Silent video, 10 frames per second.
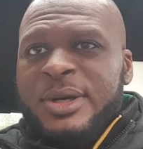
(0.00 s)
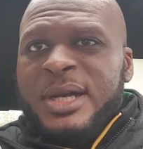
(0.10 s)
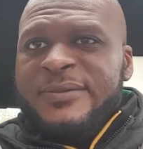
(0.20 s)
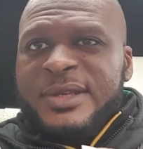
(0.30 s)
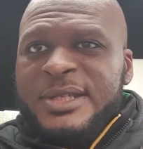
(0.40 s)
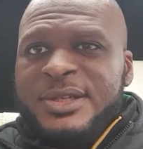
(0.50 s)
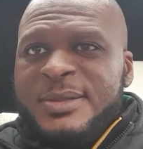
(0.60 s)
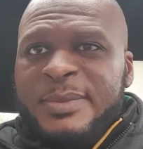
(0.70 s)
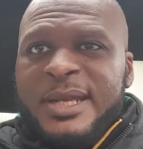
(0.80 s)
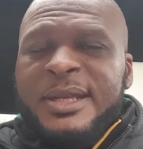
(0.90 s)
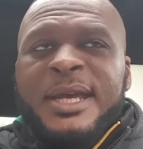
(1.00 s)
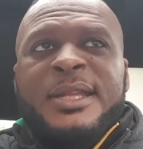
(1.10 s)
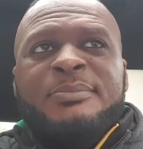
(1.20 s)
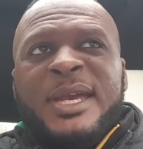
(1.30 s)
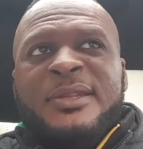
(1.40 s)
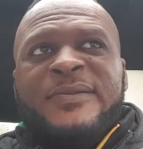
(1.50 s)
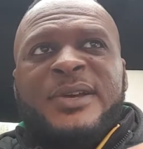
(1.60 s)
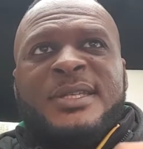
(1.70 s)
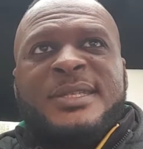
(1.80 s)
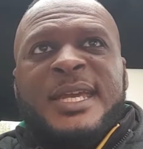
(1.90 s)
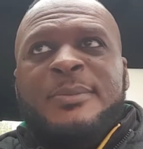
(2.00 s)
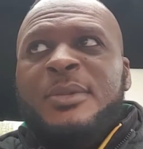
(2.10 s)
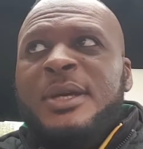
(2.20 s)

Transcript: after he's just made the first team.